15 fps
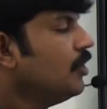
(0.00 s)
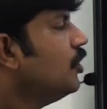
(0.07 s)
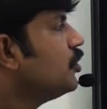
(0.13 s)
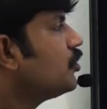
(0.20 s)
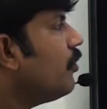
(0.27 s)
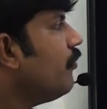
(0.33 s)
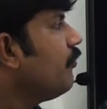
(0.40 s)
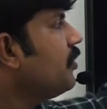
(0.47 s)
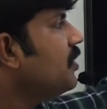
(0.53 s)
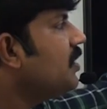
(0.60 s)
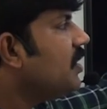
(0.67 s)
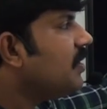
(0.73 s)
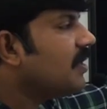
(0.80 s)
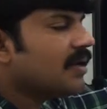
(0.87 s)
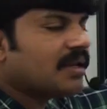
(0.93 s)
So
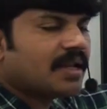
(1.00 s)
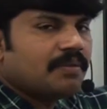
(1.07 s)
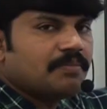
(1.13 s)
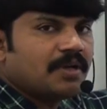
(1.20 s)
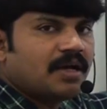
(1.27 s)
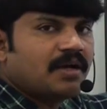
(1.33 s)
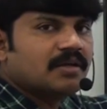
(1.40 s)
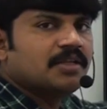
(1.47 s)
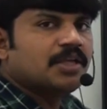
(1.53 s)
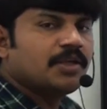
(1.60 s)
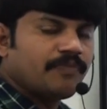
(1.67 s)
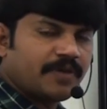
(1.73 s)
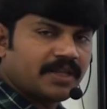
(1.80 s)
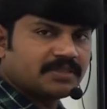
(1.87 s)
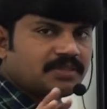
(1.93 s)
within the try block, if
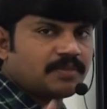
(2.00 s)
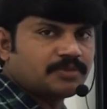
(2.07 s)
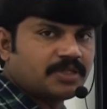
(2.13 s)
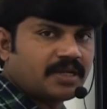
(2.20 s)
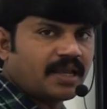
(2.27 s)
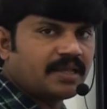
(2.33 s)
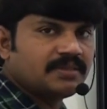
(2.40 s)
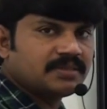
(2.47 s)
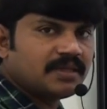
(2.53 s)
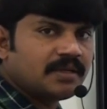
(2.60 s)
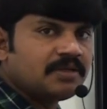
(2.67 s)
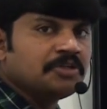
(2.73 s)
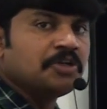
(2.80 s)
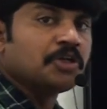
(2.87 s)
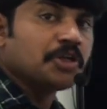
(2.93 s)
an exception rises,
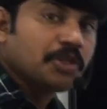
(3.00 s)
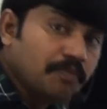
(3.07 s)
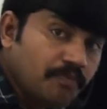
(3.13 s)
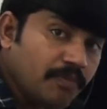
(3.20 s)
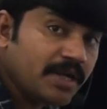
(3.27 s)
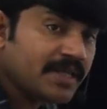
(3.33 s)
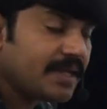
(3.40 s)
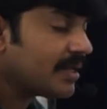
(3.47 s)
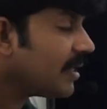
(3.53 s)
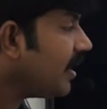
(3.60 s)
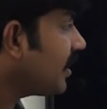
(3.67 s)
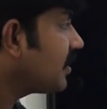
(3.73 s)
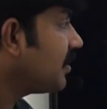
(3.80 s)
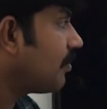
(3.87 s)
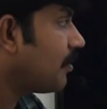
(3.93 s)
immediately
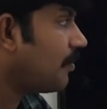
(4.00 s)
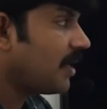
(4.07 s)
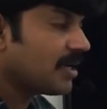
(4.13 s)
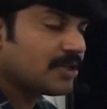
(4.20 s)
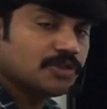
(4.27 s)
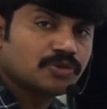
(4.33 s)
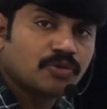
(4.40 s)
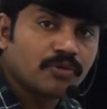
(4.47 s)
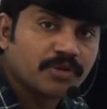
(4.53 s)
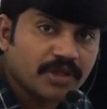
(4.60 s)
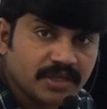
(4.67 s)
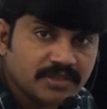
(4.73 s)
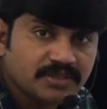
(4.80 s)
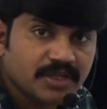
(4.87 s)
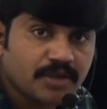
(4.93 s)
except block is going to
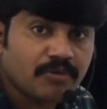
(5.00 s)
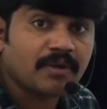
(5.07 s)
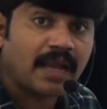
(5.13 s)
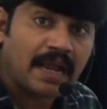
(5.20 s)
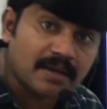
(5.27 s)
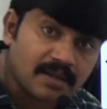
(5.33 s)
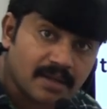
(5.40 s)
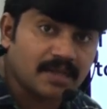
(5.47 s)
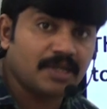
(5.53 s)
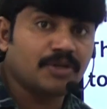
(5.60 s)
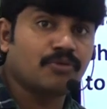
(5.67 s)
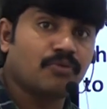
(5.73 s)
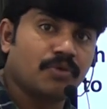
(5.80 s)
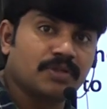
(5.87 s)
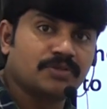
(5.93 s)
execute,
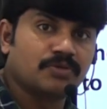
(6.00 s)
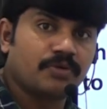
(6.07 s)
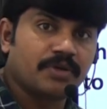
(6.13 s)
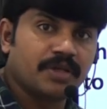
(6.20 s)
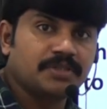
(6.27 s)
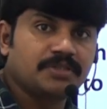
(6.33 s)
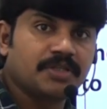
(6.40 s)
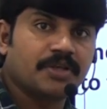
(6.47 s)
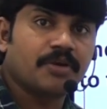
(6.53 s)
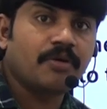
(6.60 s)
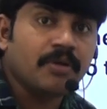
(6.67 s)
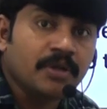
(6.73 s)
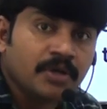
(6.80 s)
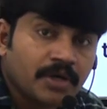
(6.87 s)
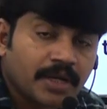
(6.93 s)
alternative code is going to
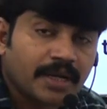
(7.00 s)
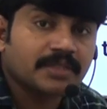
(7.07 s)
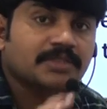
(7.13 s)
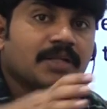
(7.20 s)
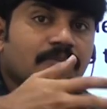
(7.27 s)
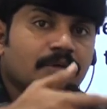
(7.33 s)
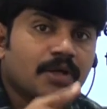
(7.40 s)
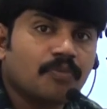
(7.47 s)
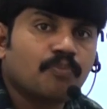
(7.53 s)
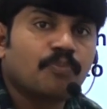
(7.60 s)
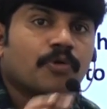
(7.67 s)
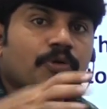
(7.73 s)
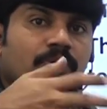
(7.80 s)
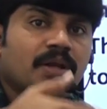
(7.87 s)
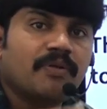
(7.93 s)
execute, rest of the
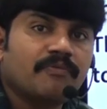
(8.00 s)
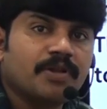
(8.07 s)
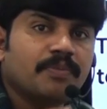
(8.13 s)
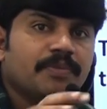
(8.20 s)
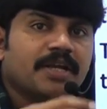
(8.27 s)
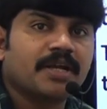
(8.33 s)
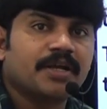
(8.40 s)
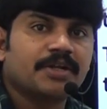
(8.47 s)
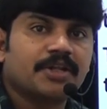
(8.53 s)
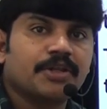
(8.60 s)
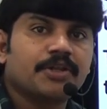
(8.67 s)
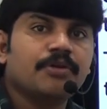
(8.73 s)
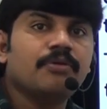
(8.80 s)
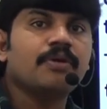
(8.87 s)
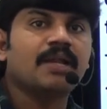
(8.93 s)
program will be
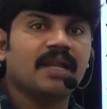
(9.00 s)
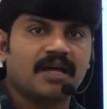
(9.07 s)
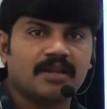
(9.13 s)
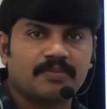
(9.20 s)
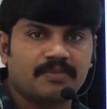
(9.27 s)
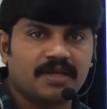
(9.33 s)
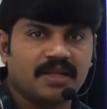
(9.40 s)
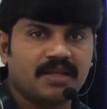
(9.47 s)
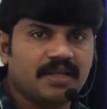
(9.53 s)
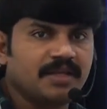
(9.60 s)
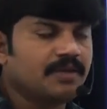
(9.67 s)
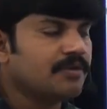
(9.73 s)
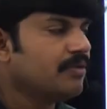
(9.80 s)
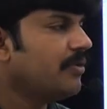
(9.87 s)
continued normally.